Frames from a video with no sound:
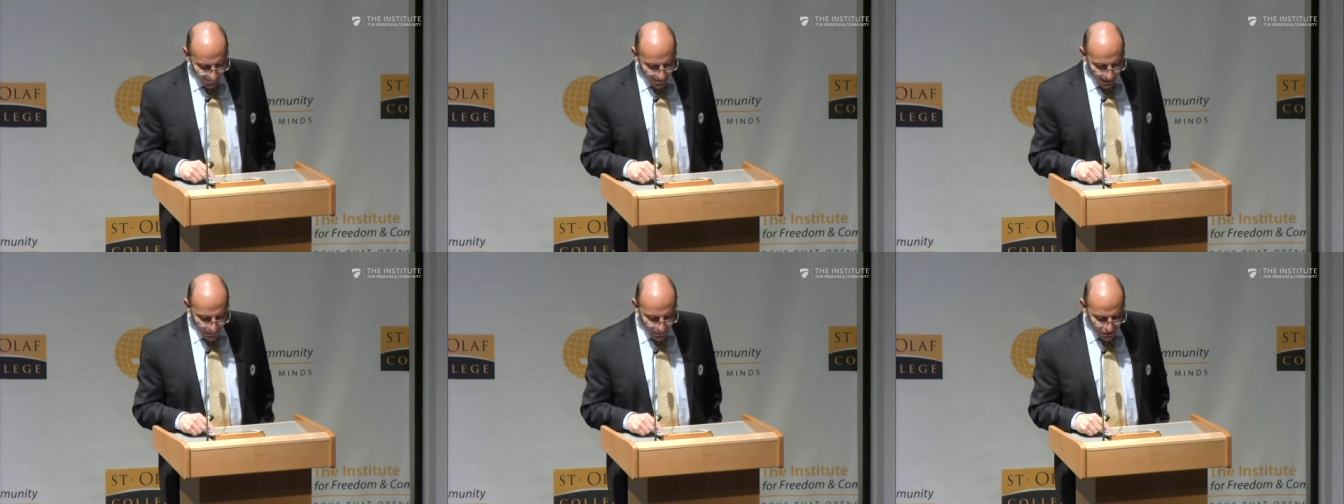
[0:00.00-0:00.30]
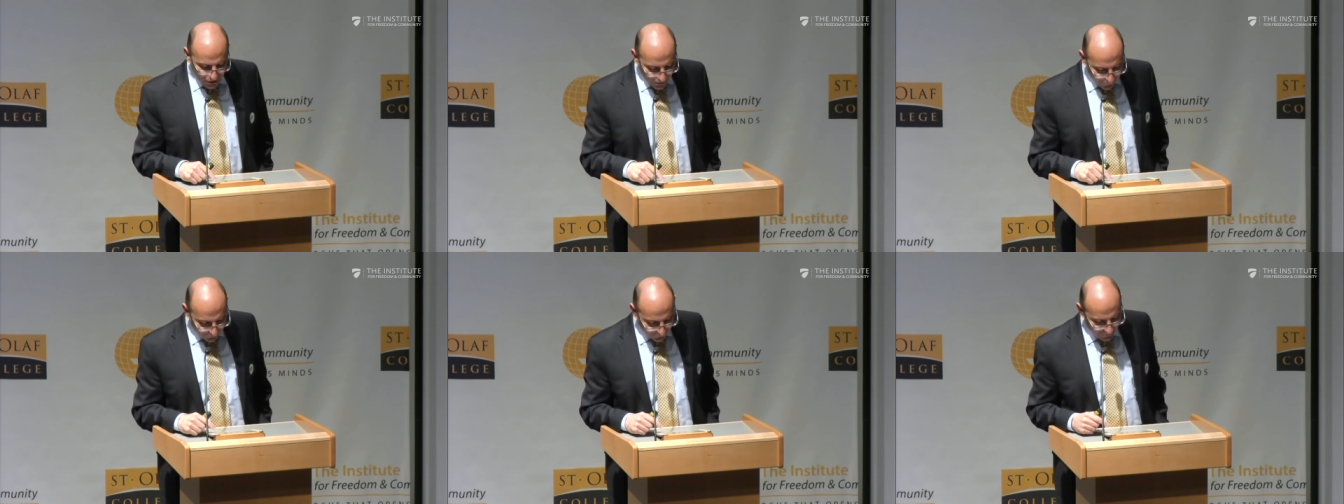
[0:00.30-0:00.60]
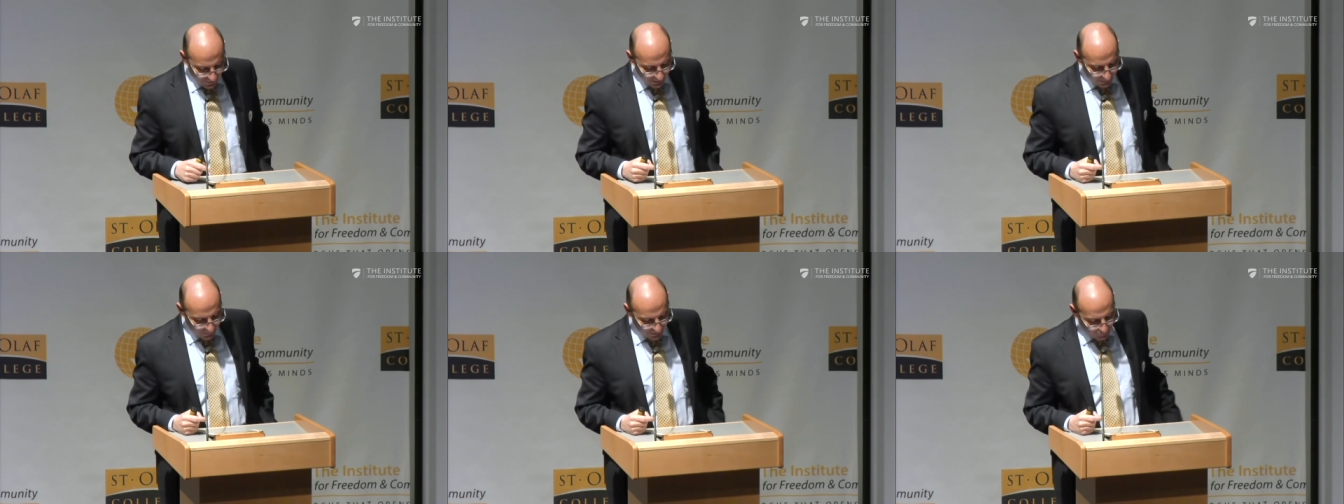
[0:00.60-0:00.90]
kept
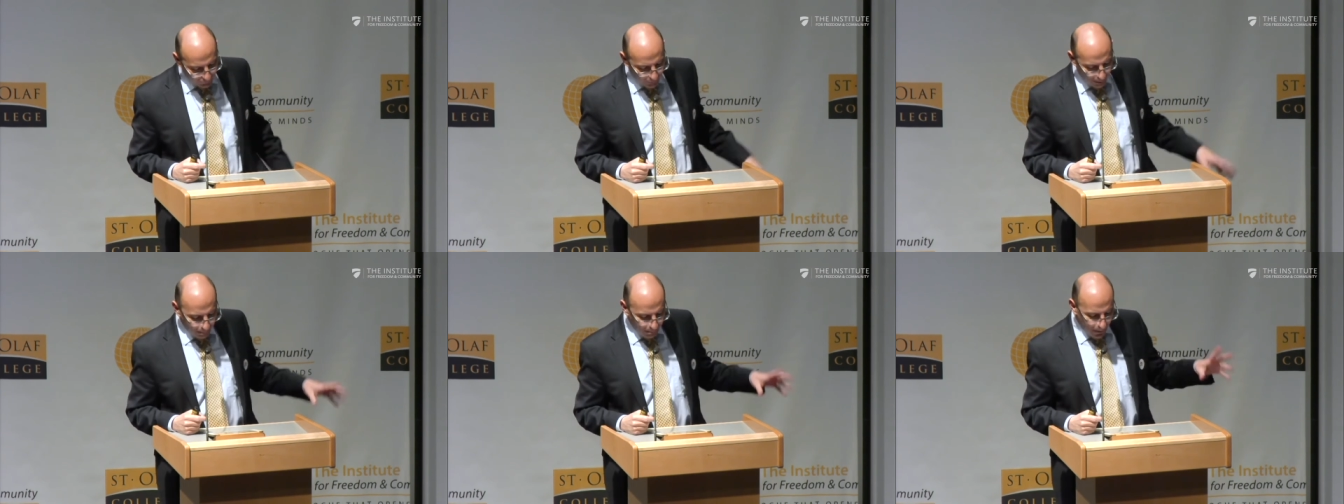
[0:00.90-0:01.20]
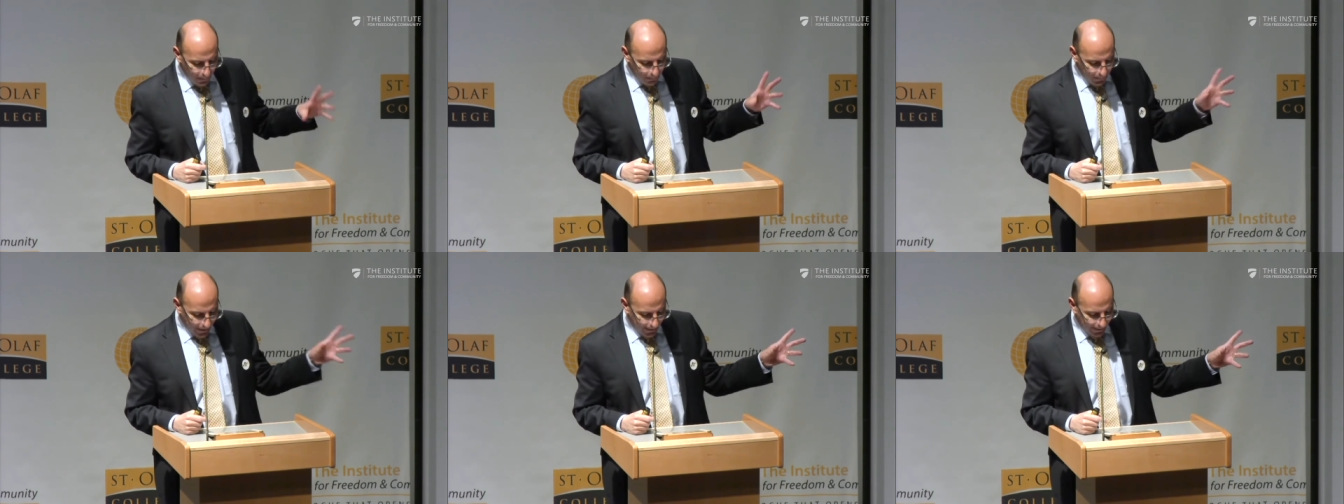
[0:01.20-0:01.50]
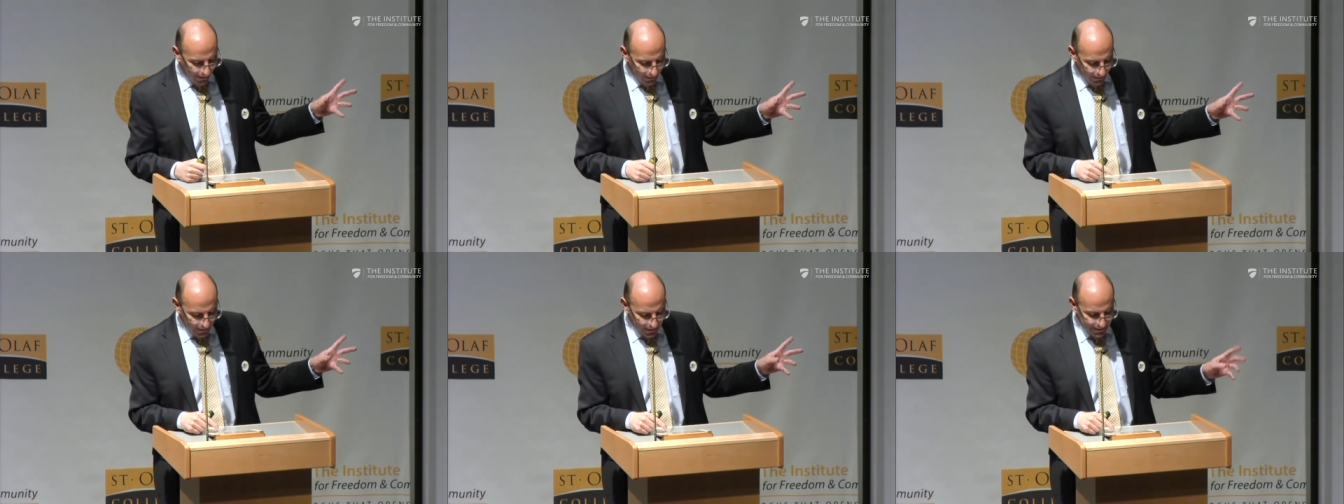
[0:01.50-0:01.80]
shifting between
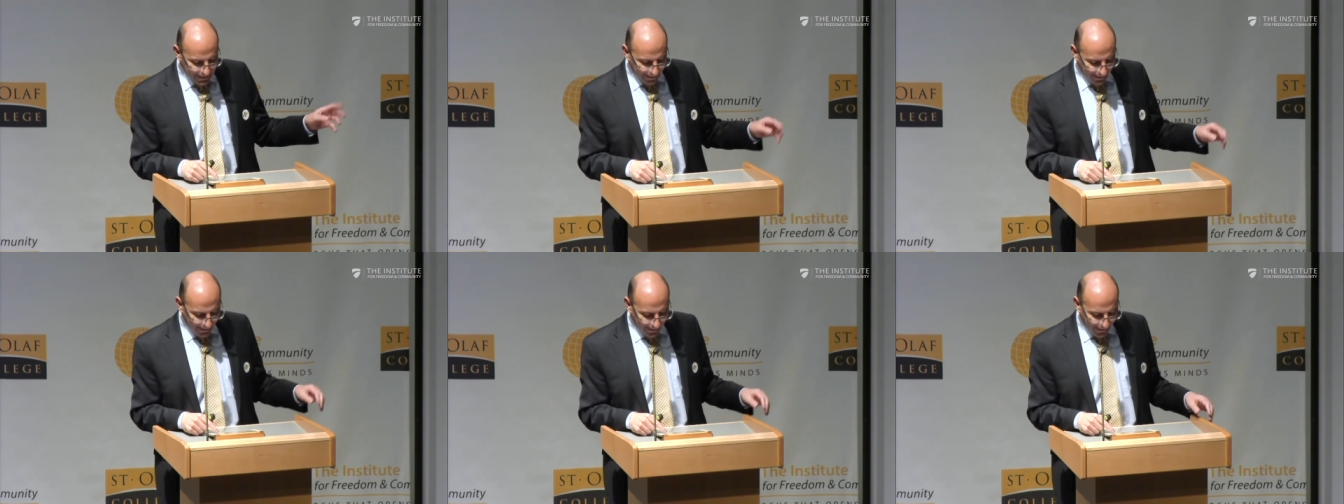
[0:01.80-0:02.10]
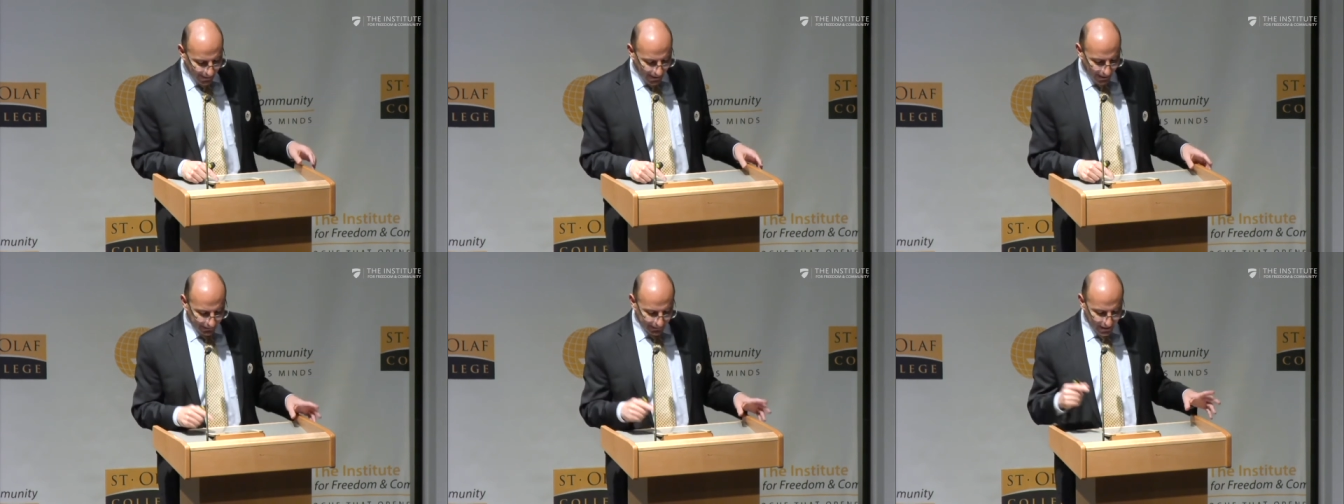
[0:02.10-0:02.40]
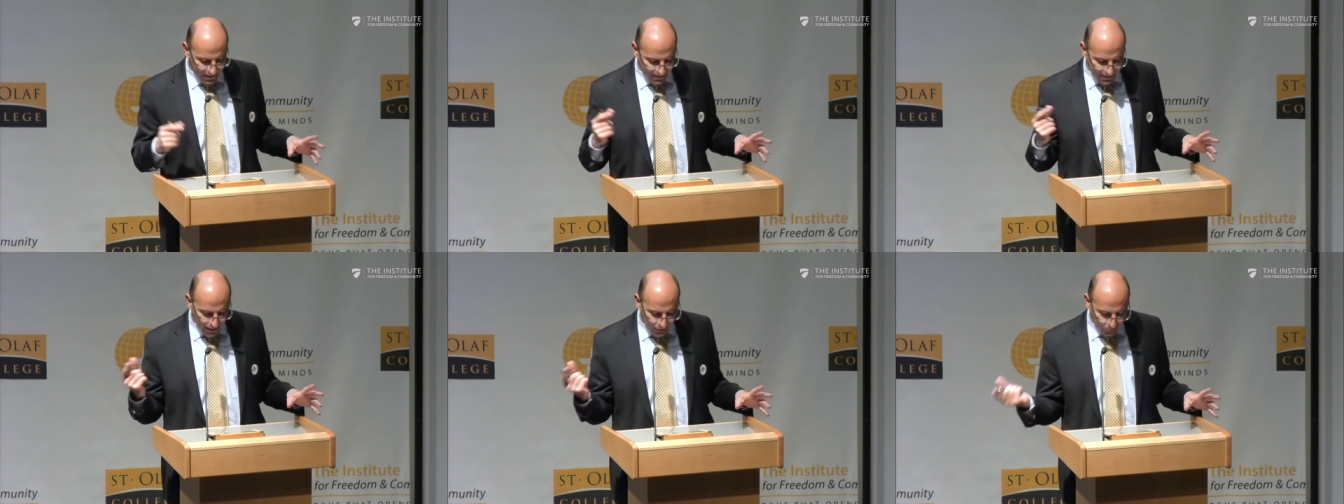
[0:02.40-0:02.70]
biblical Israel and
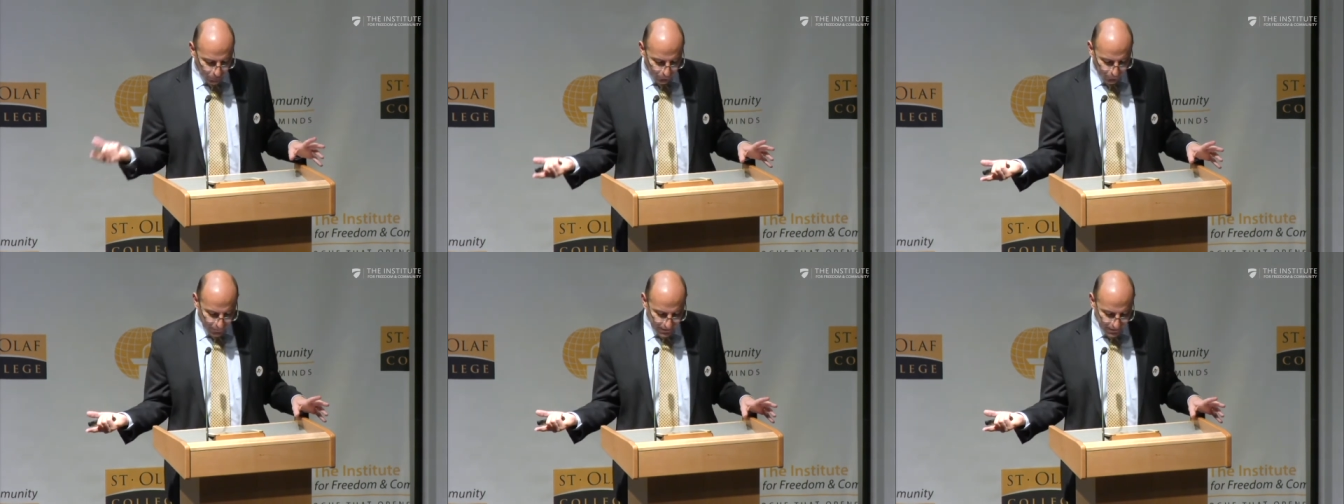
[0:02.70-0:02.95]
the state of